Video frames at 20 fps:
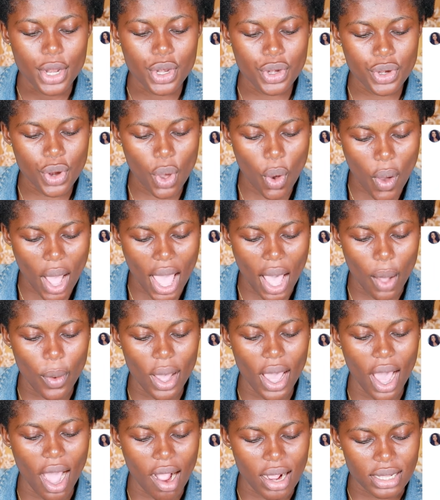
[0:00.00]
No
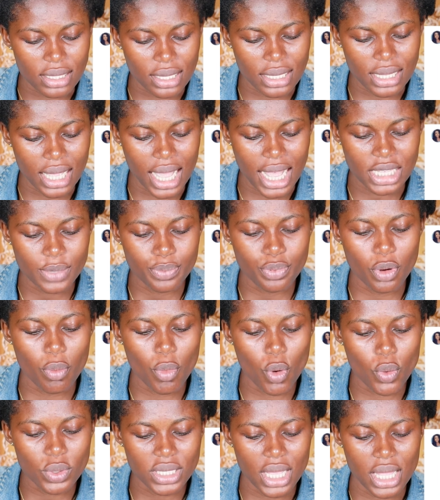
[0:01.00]
Ewe artist has
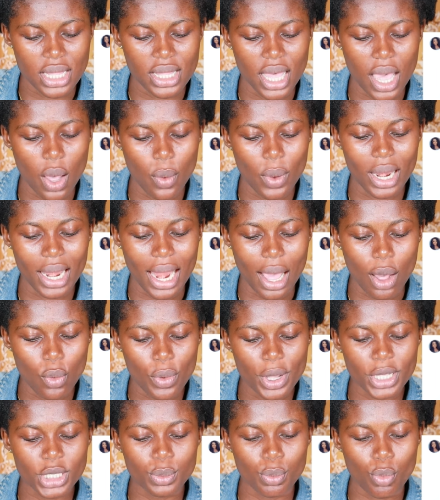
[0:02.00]
promoted the Ewe
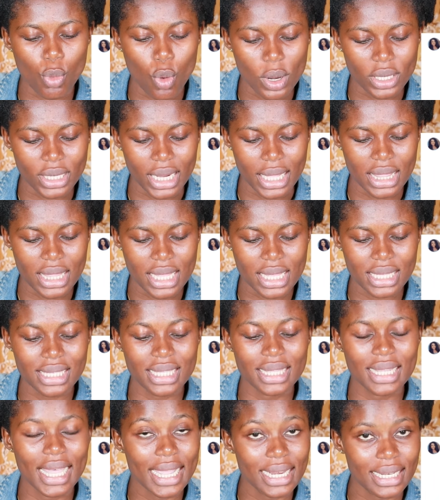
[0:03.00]
language more than
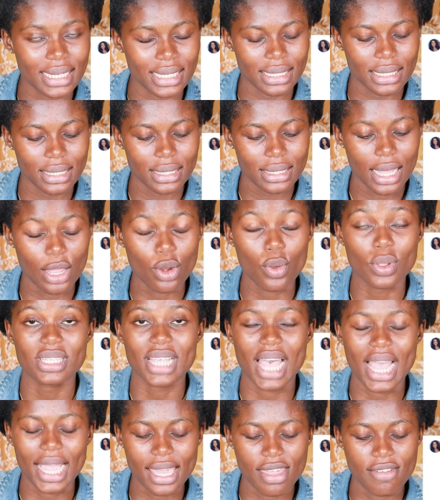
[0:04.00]
this lady. And or
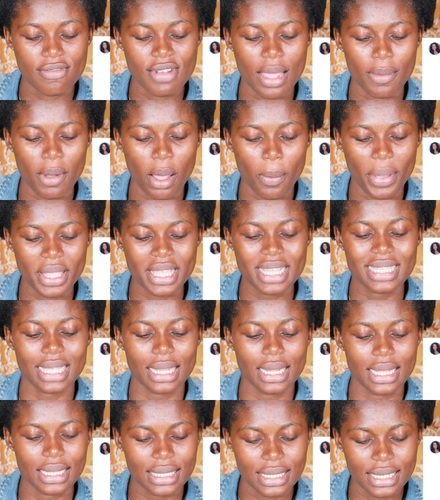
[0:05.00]
target me about Penny
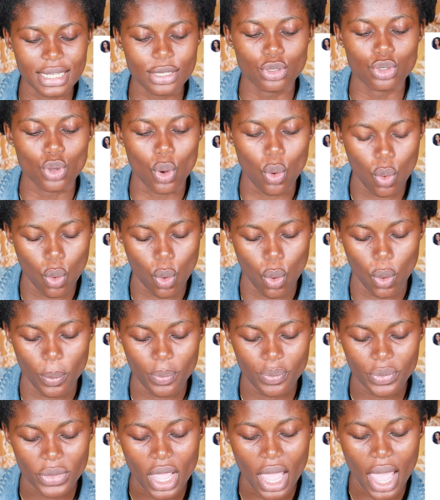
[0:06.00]
Celestine Donkor.
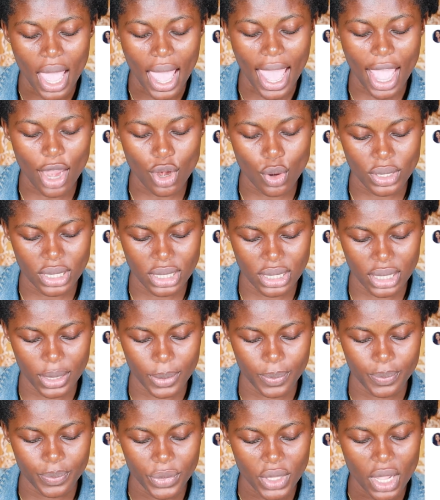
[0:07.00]
And or
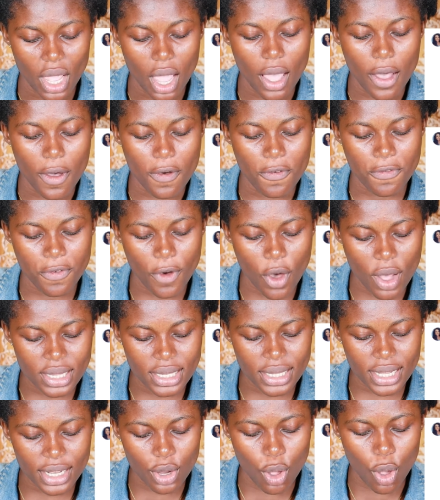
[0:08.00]
say,
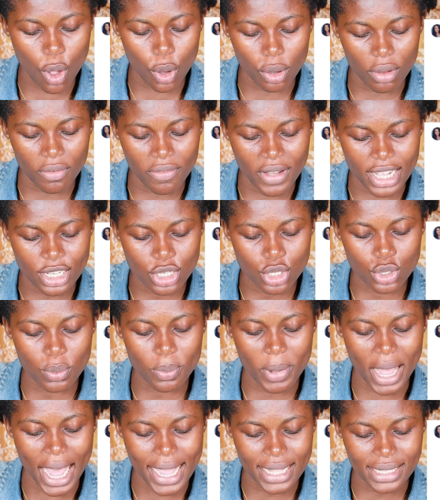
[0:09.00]
forcing all of us to
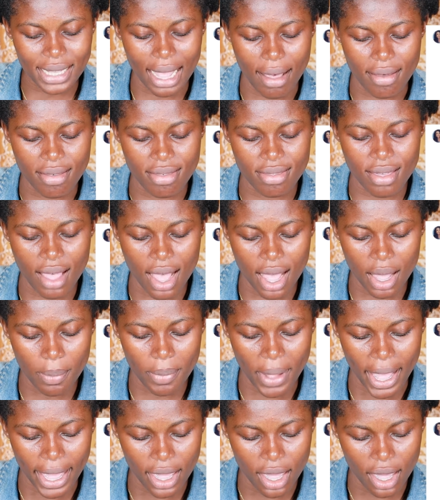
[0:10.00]
bite our tongue
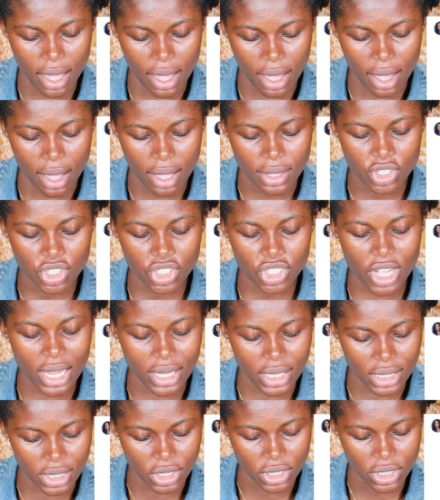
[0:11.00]
by her
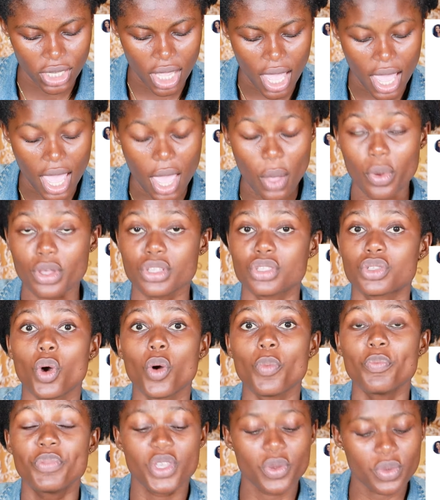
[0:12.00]
challenge. It was
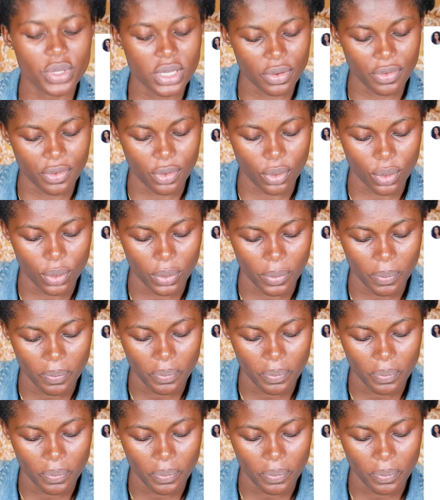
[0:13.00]
so beautiful.